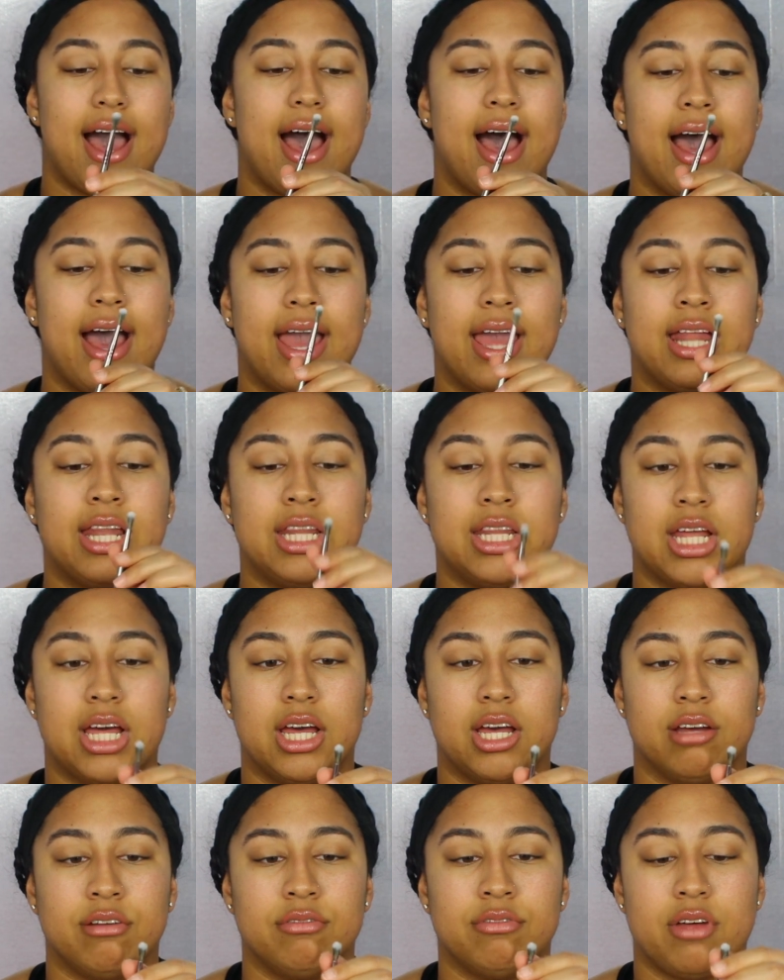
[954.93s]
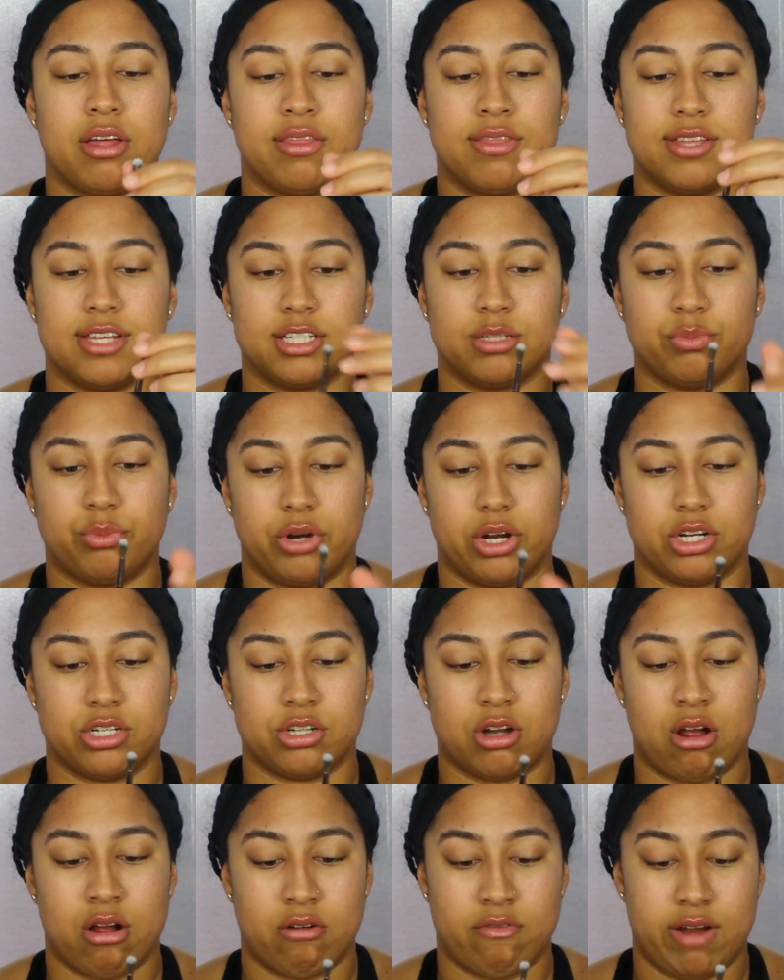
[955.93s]
I love this
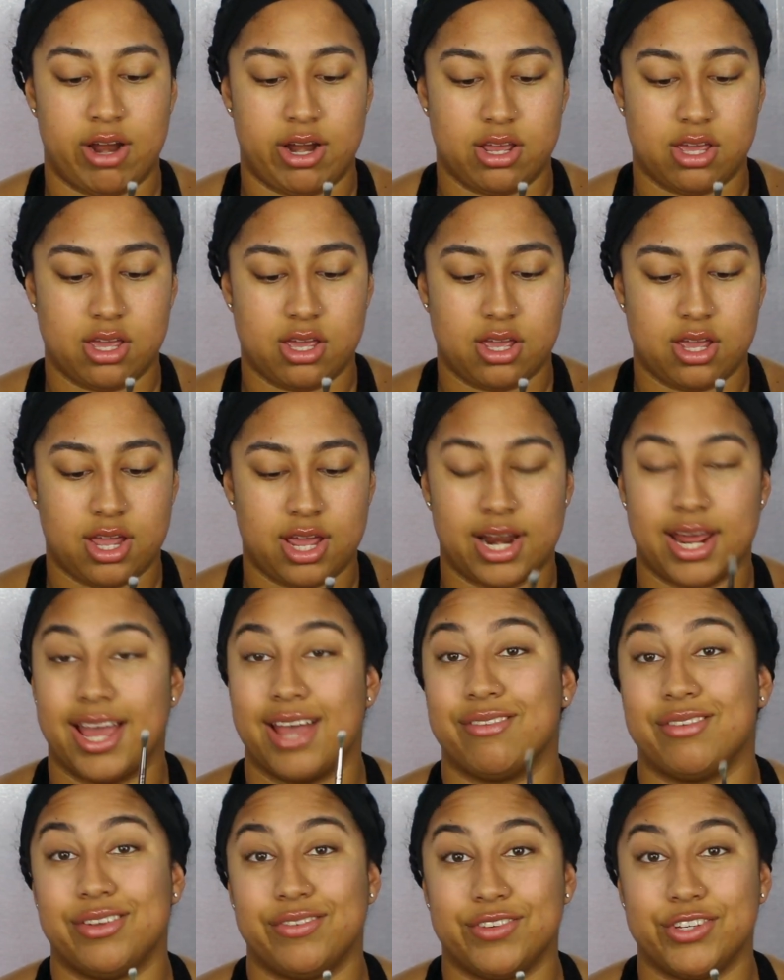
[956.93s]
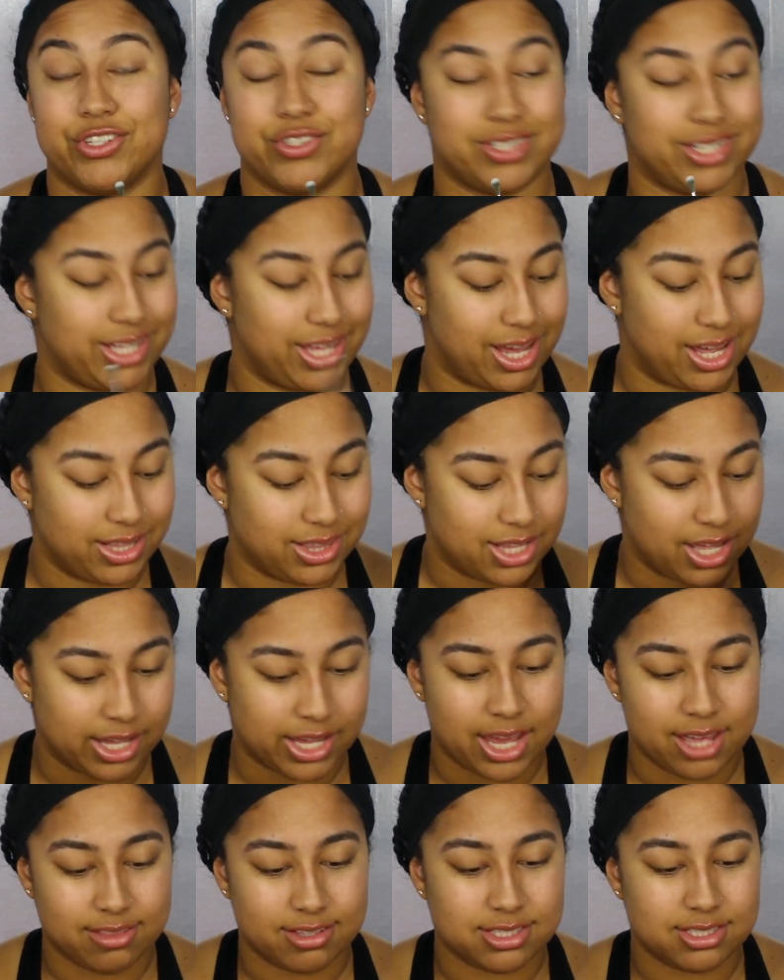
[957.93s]
brush already, and I haven't even used it yet.
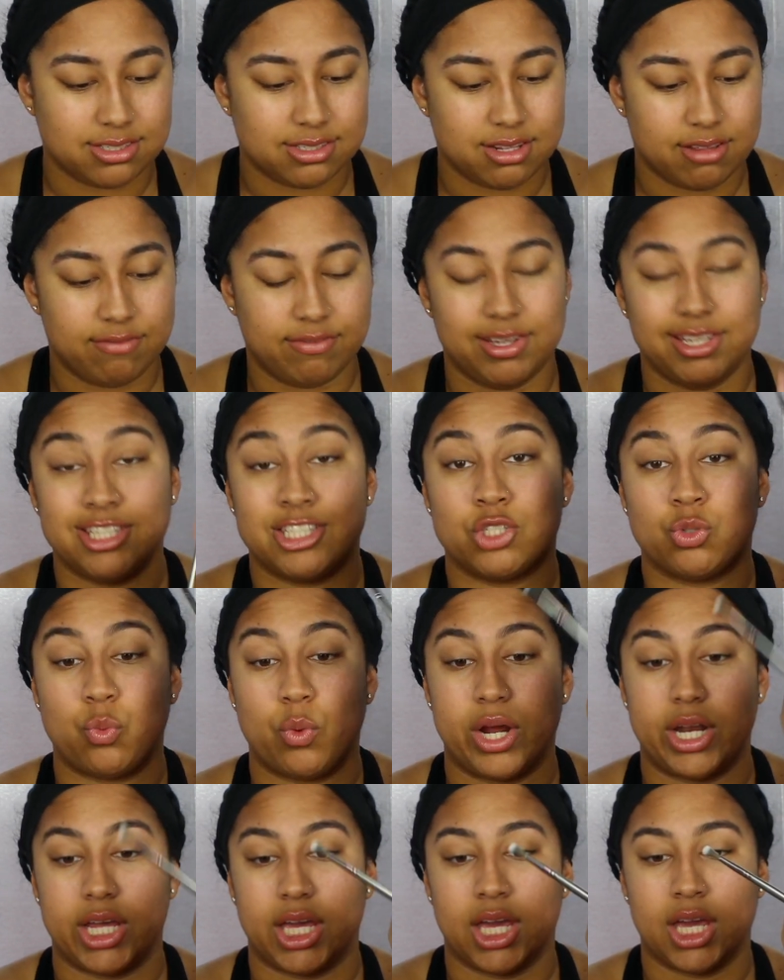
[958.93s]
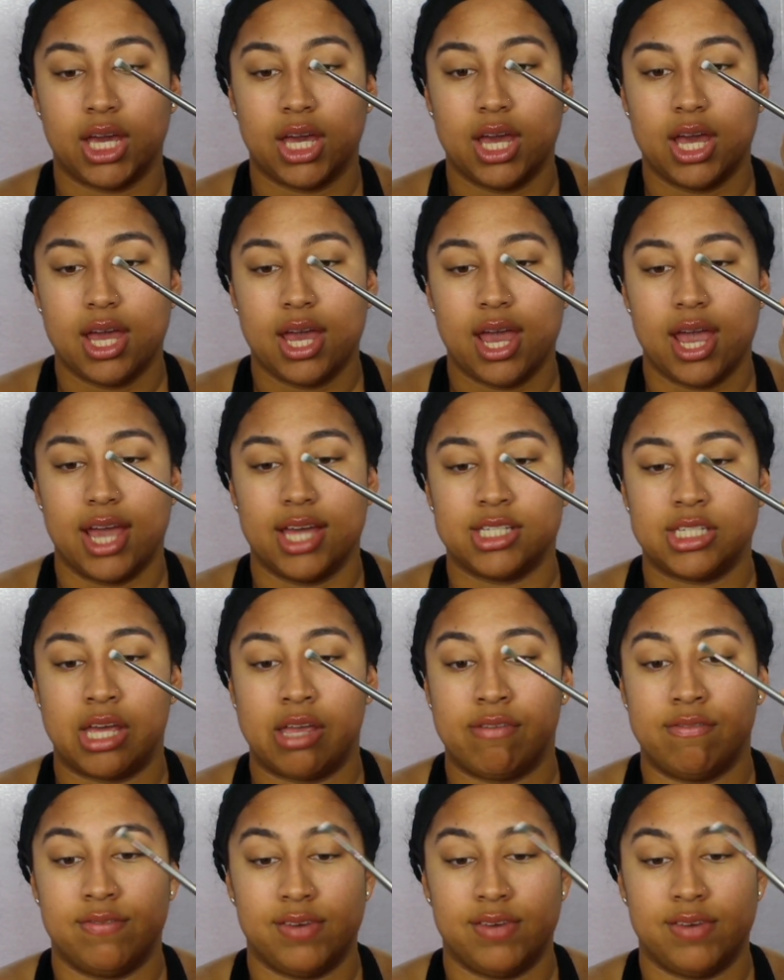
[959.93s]
Again, this is the V20. It's a